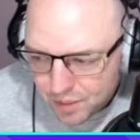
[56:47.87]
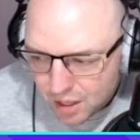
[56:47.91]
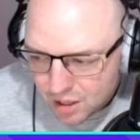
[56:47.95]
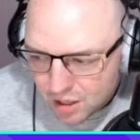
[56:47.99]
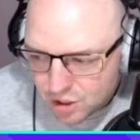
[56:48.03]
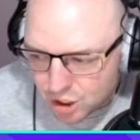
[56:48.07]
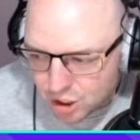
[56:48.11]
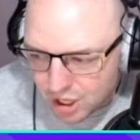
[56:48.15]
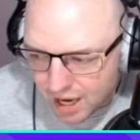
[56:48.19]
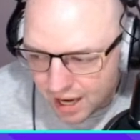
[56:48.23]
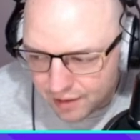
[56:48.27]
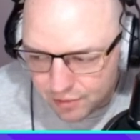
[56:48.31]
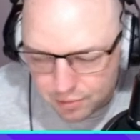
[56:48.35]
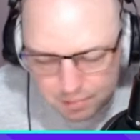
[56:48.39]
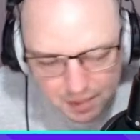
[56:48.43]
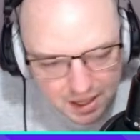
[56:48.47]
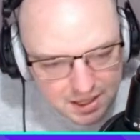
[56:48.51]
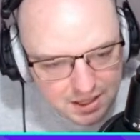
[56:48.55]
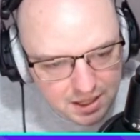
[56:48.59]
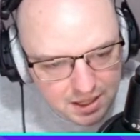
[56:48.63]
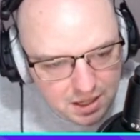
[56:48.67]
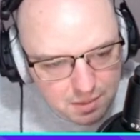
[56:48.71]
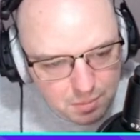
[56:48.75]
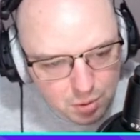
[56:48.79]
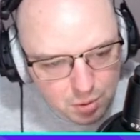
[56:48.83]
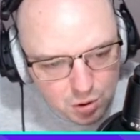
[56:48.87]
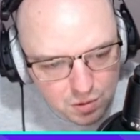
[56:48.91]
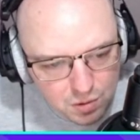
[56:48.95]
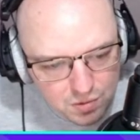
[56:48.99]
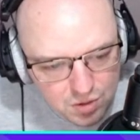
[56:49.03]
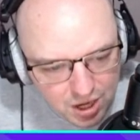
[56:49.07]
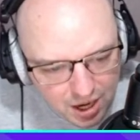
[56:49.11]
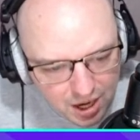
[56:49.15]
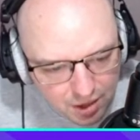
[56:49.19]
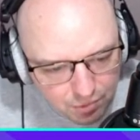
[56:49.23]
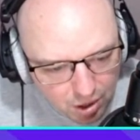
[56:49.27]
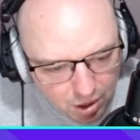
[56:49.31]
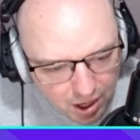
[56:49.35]
So you haven't made any moves
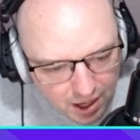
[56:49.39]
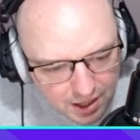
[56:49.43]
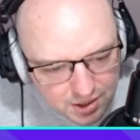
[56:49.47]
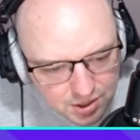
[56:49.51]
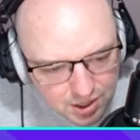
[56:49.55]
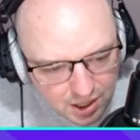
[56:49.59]
yet, right?